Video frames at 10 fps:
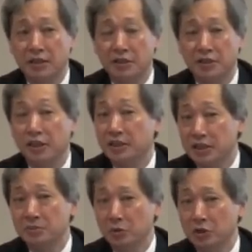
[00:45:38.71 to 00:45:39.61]
and the
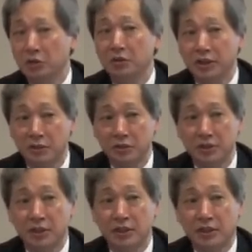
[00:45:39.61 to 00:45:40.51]
Chinese political
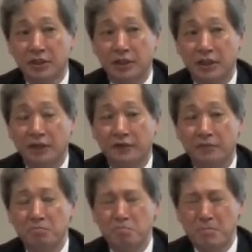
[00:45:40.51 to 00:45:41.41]
leaders
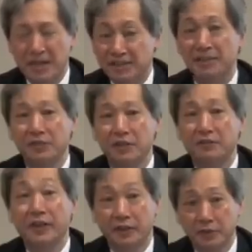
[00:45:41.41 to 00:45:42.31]
have
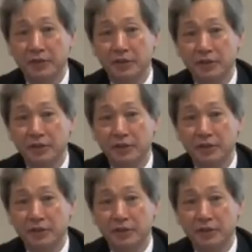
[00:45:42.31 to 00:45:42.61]
massively failed